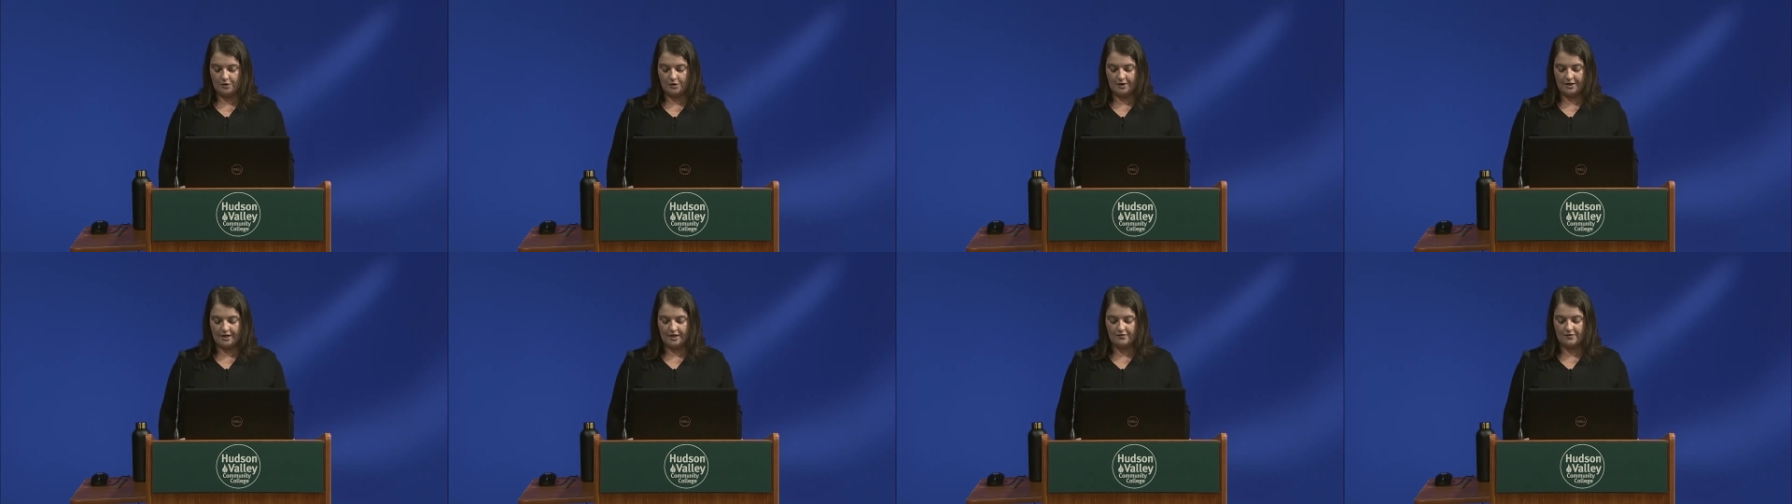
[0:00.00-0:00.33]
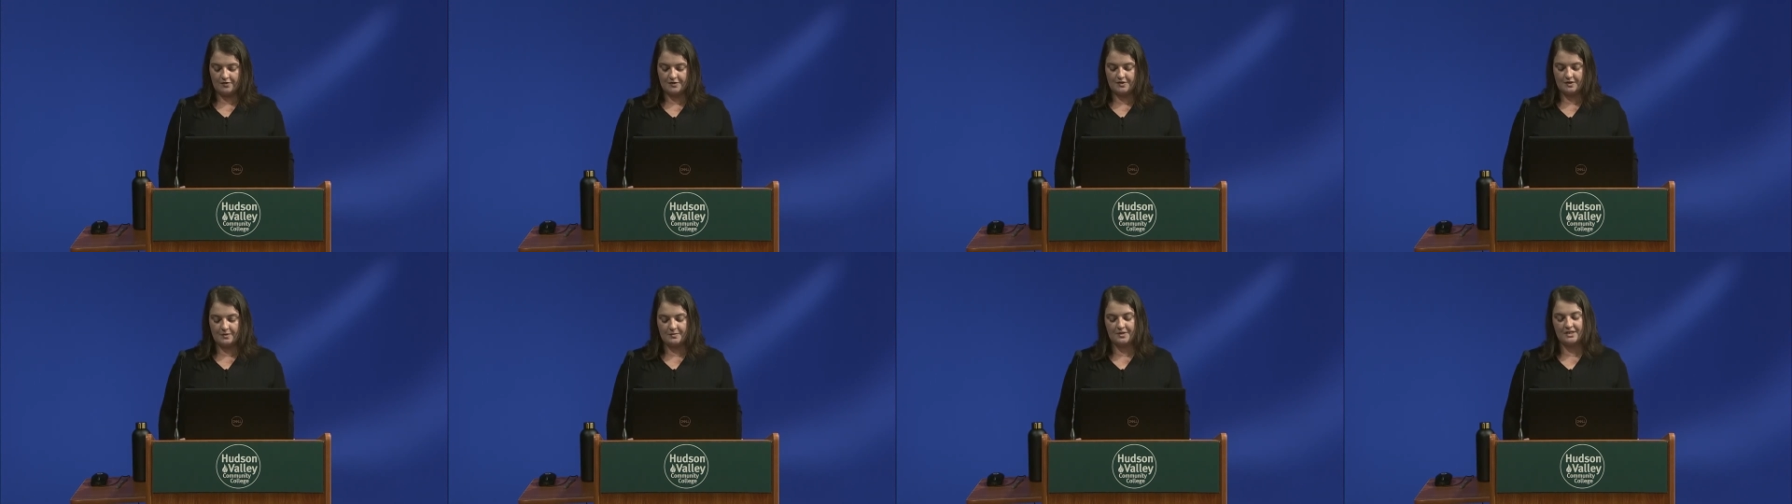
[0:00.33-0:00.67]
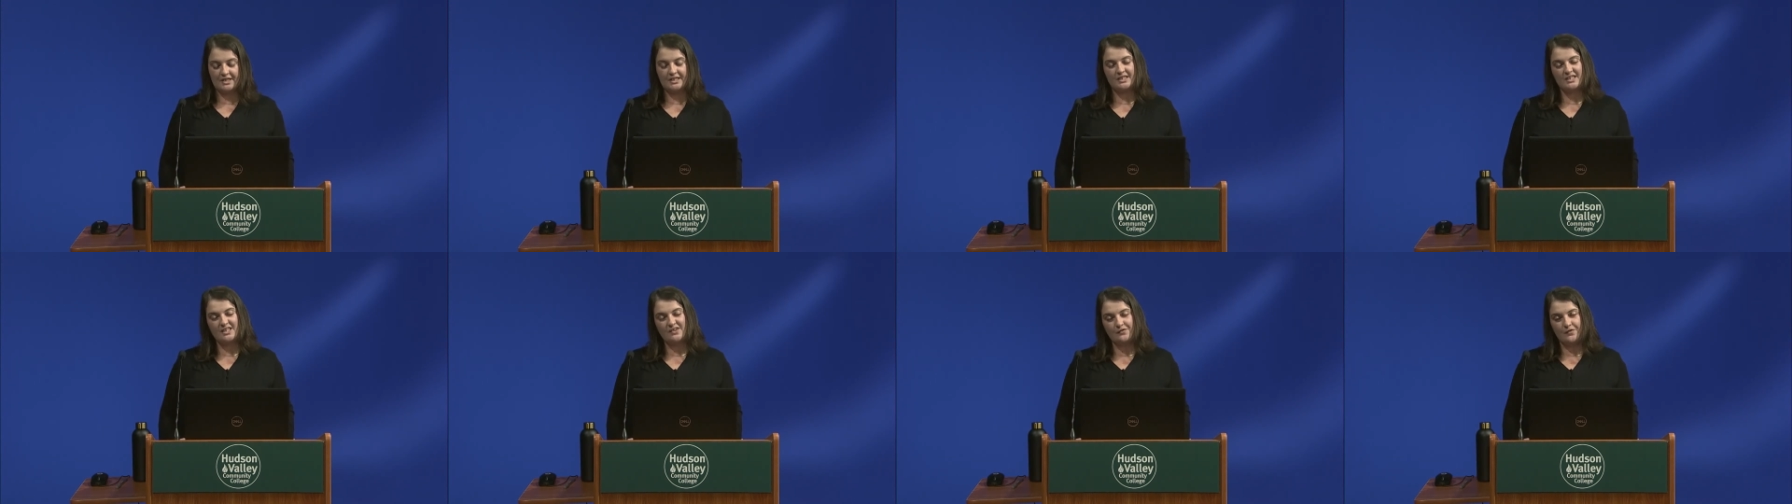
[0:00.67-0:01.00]
looking for
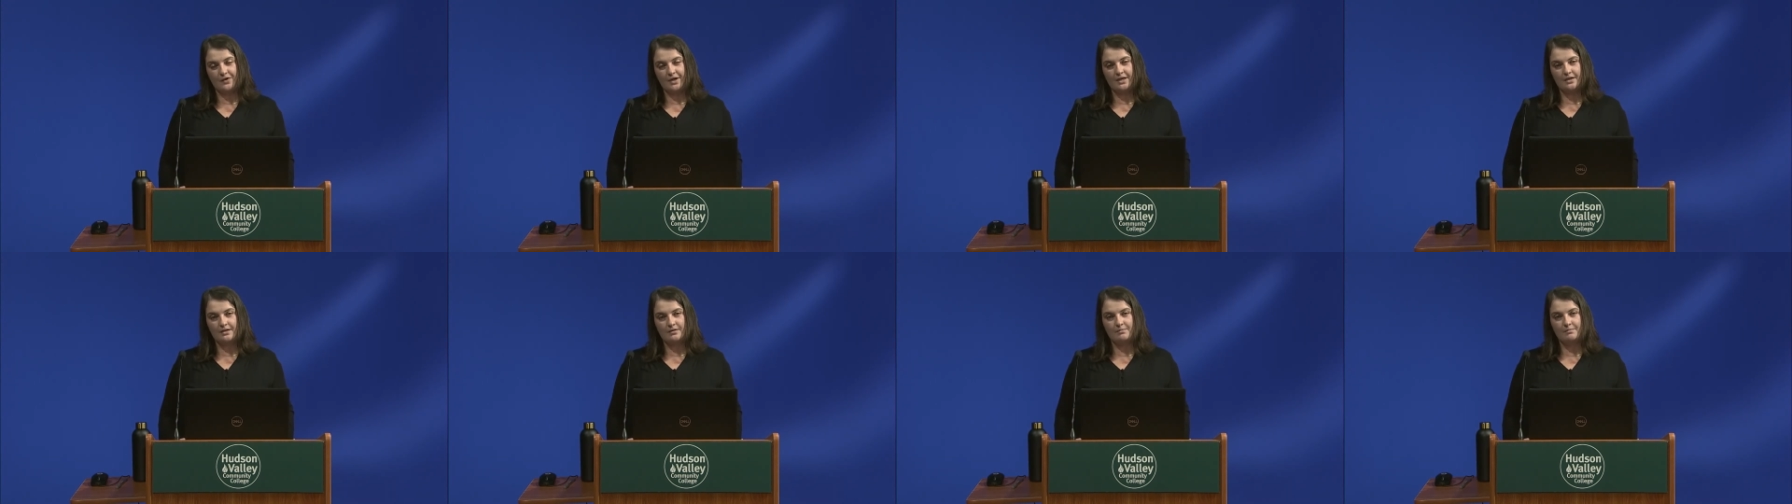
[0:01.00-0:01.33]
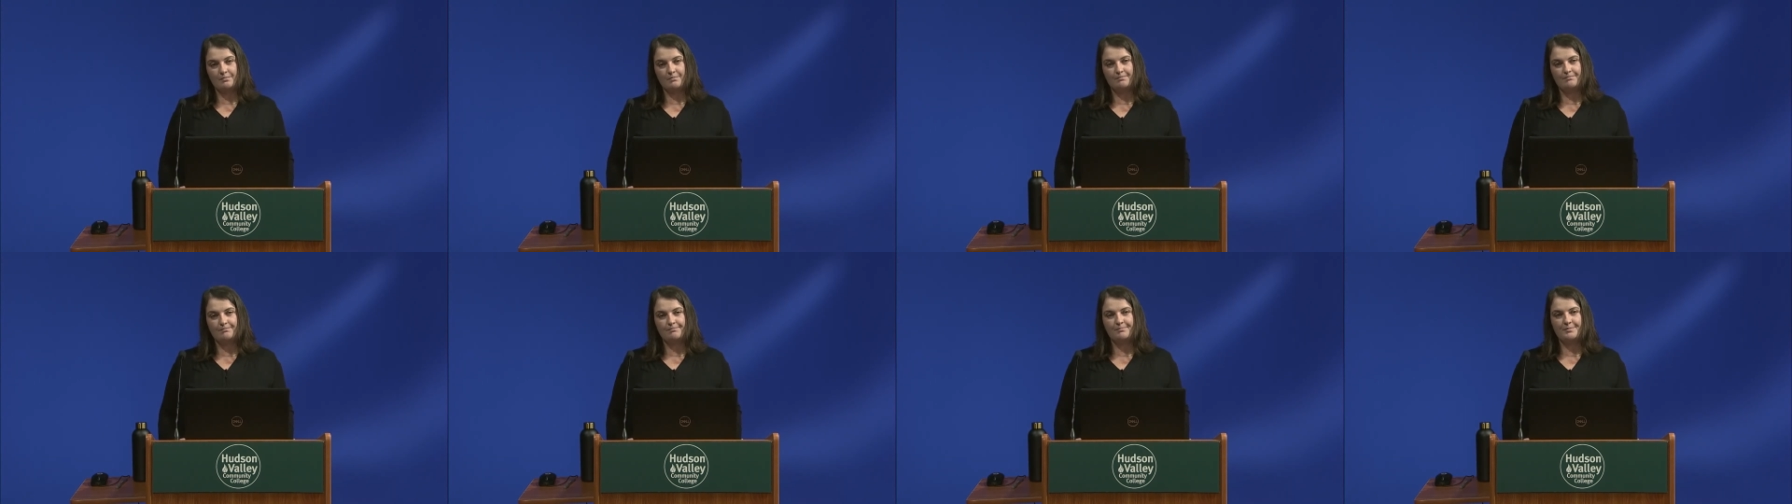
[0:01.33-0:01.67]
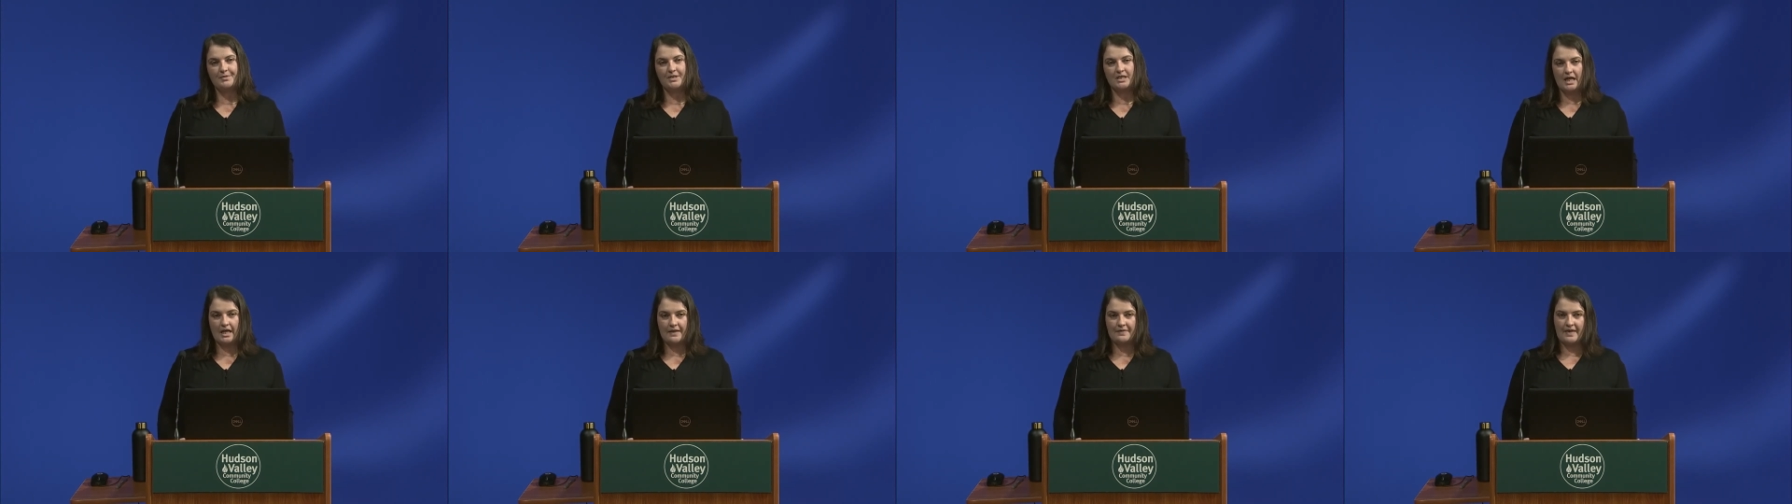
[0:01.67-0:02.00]
something different,
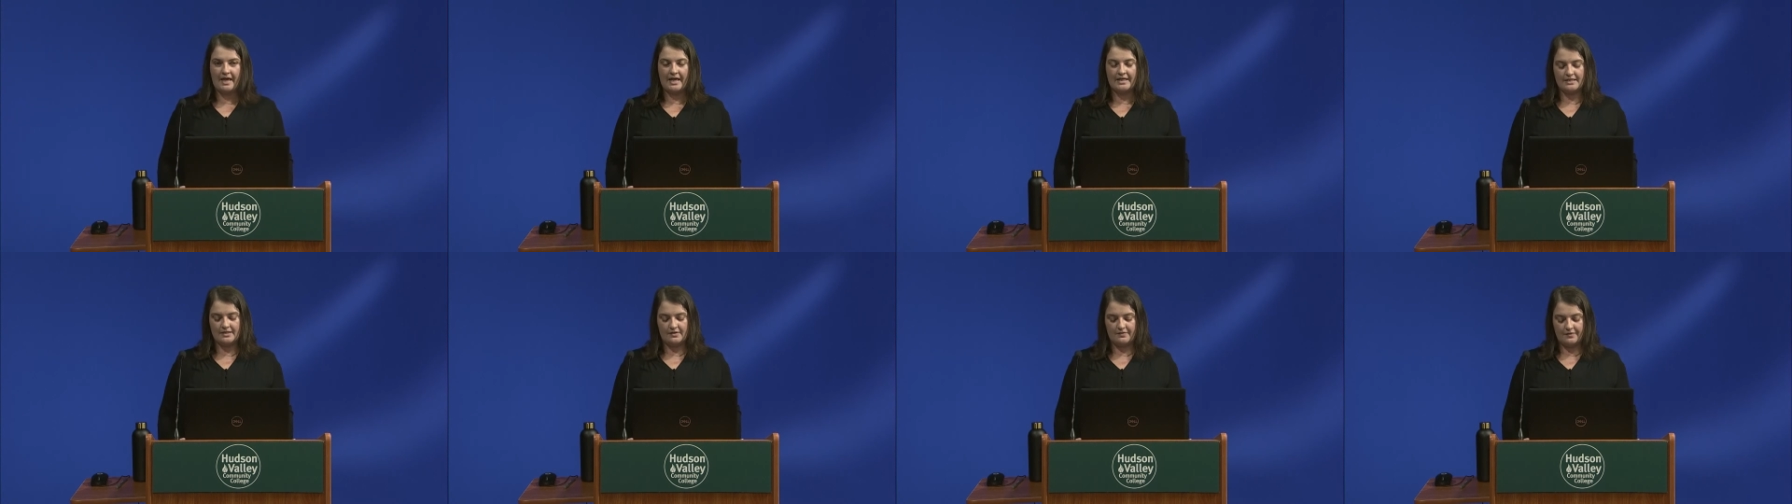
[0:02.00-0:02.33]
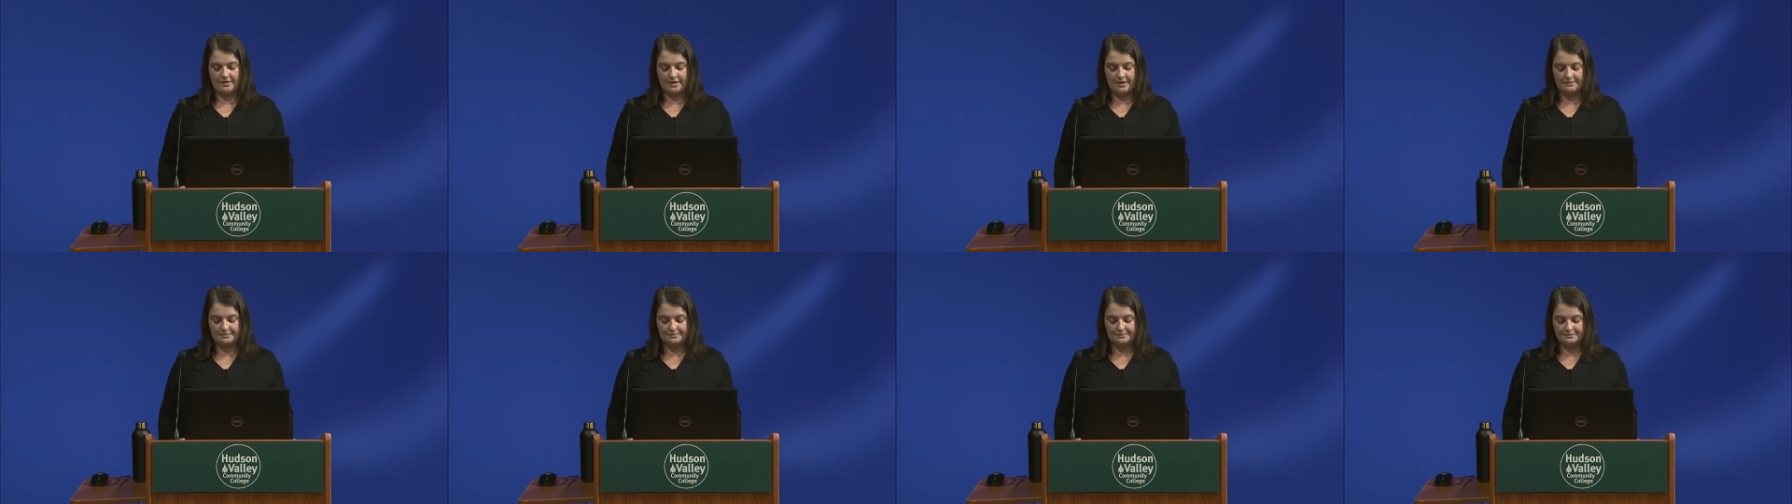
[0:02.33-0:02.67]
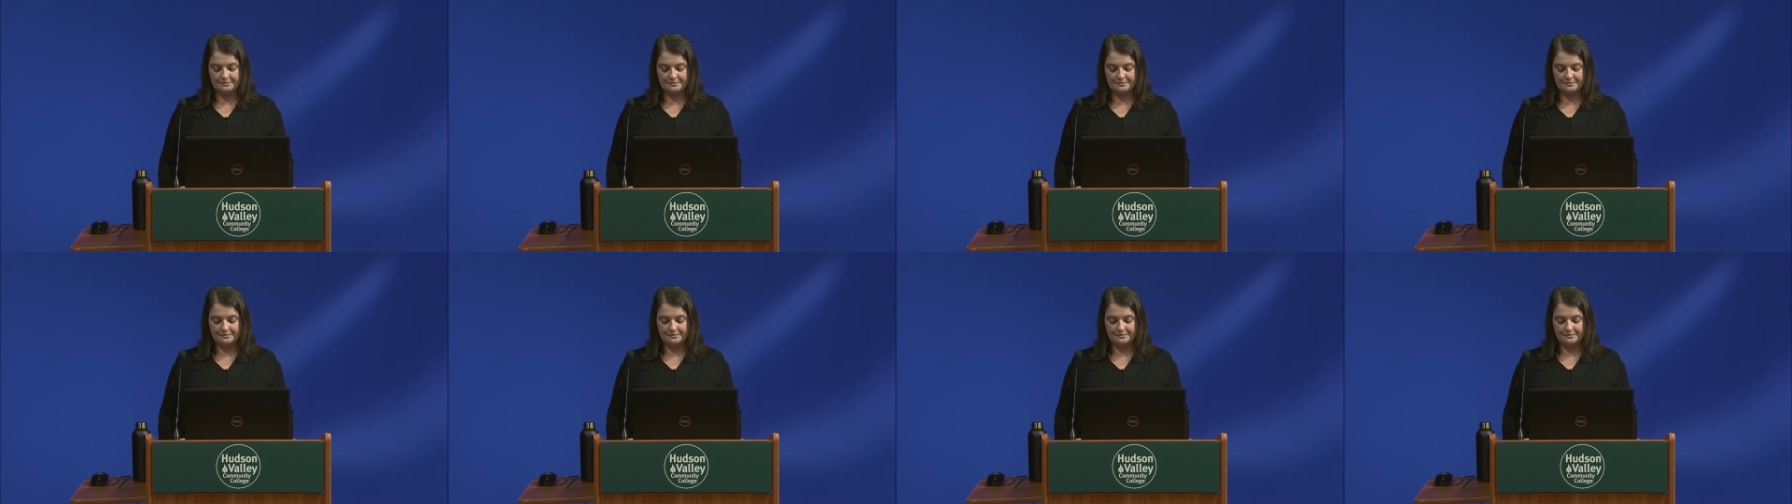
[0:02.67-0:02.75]
but not that different.